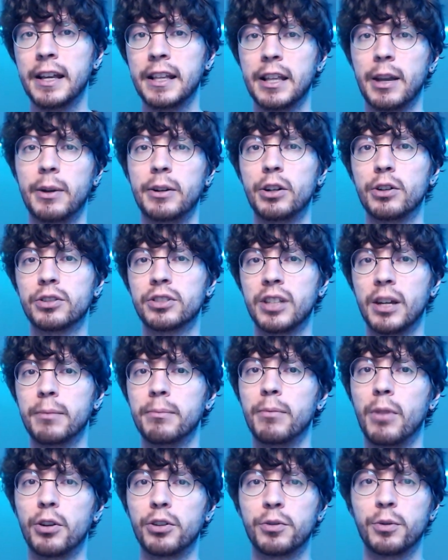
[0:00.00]
Now I know some
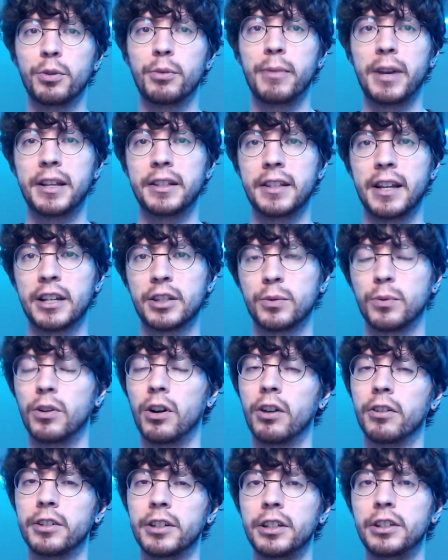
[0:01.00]
Multiple Man decks were
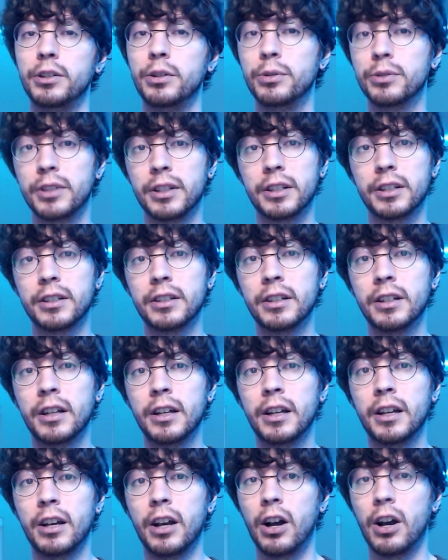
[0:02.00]
already using
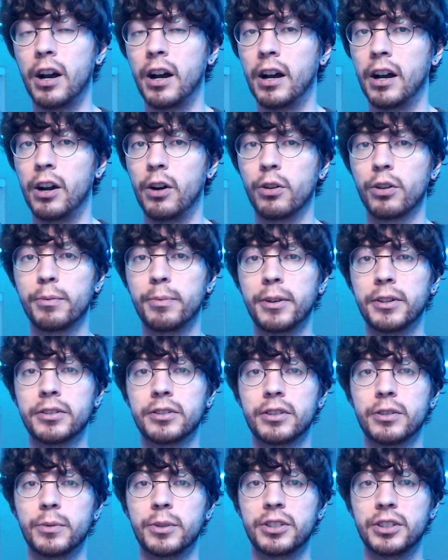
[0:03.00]

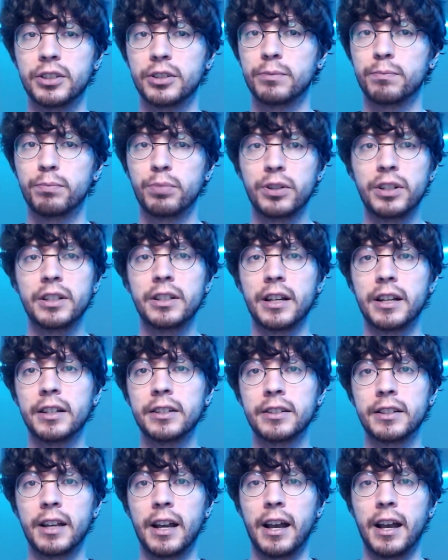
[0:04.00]
Hulkbuster, which is pretty nice,